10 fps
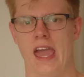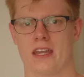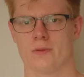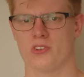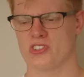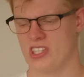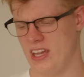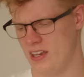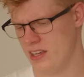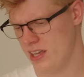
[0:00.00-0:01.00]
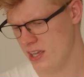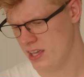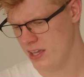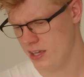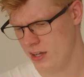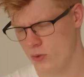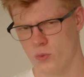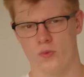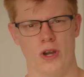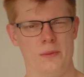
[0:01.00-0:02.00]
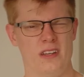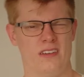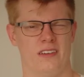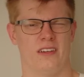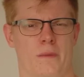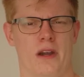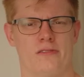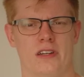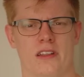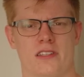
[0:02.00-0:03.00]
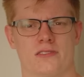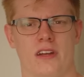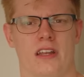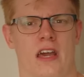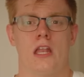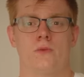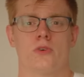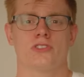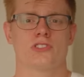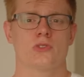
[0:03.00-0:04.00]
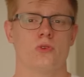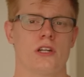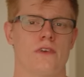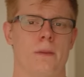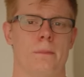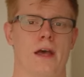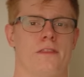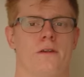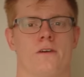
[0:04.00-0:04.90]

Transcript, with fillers: animals, and women? Am I reading this right? It was sort of a method